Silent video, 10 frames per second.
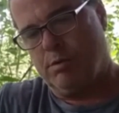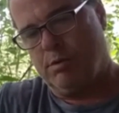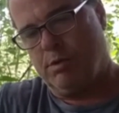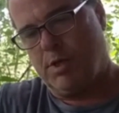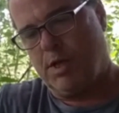
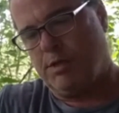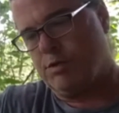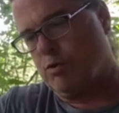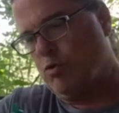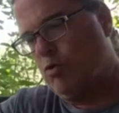Yeah,
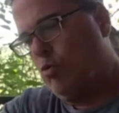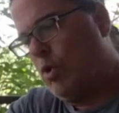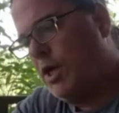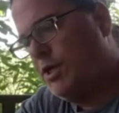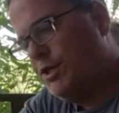it's
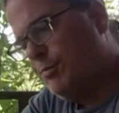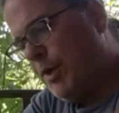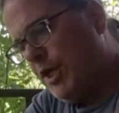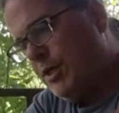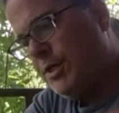wash
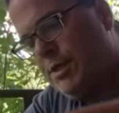paint.